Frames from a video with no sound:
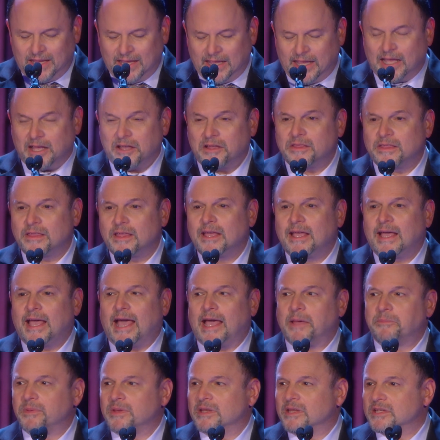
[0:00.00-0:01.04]
health,
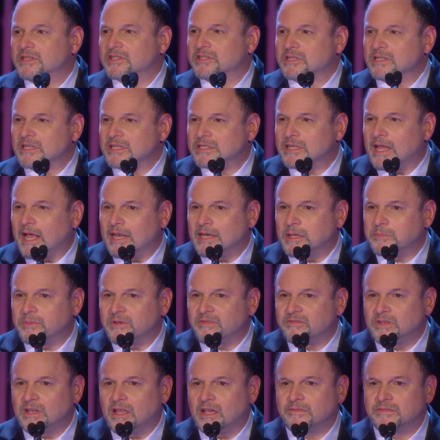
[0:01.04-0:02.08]
happiness, and a dollop
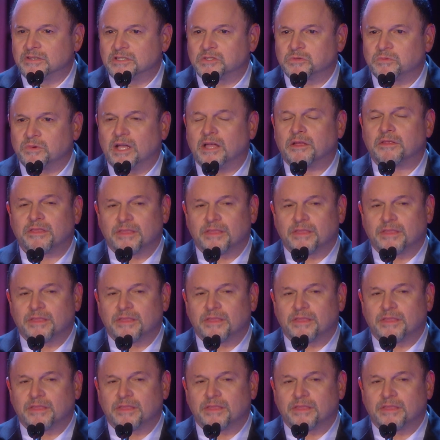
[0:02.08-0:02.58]
of love as well.